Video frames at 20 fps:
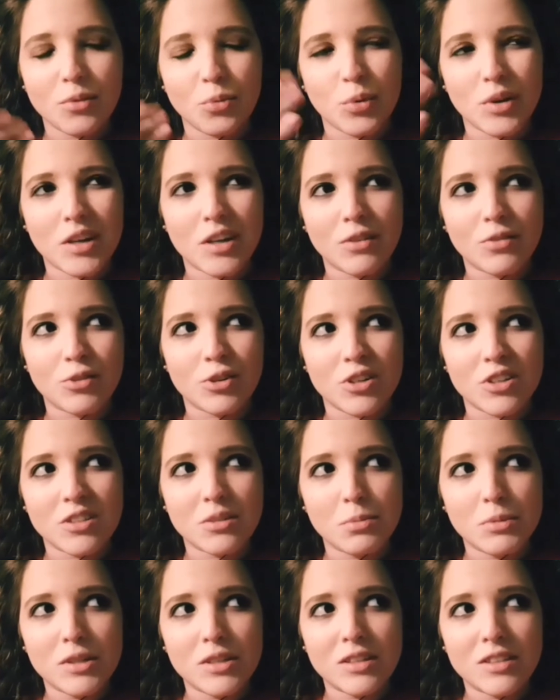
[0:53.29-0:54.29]
week of
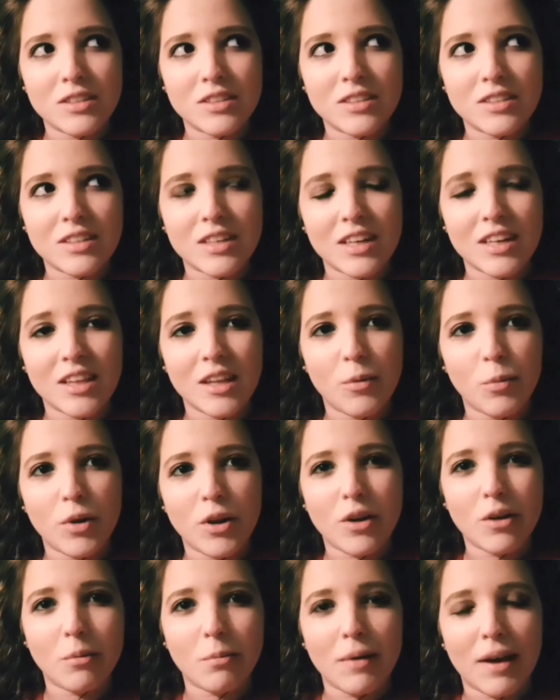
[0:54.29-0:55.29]
Christmas, and then we
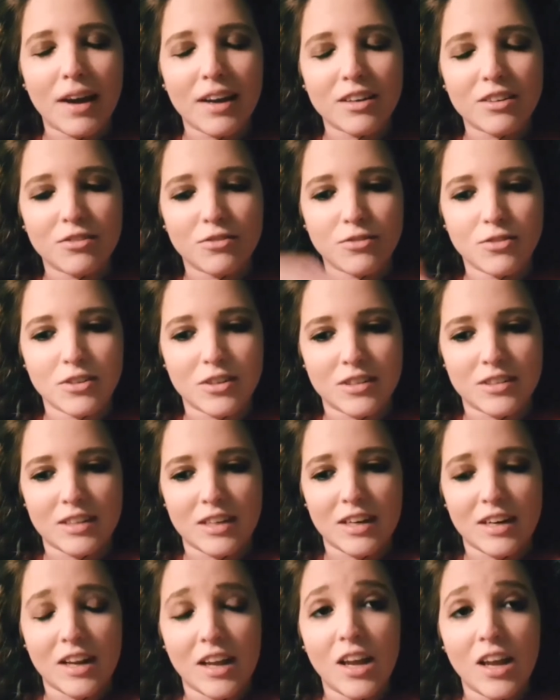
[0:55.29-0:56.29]
go back to
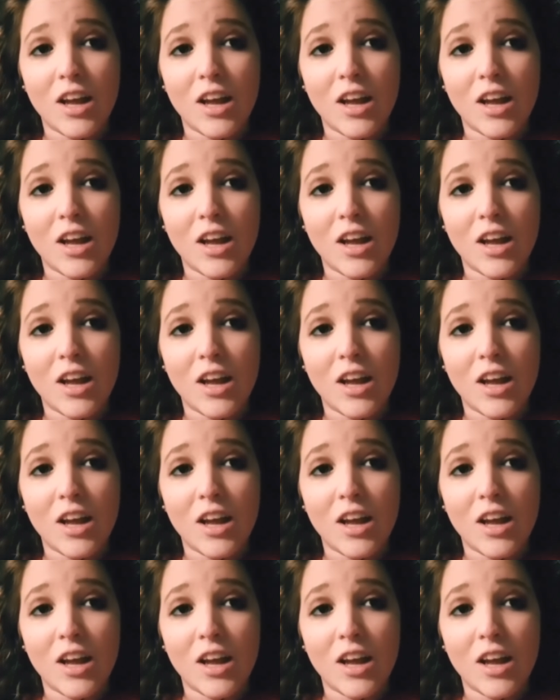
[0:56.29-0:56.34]
freezing.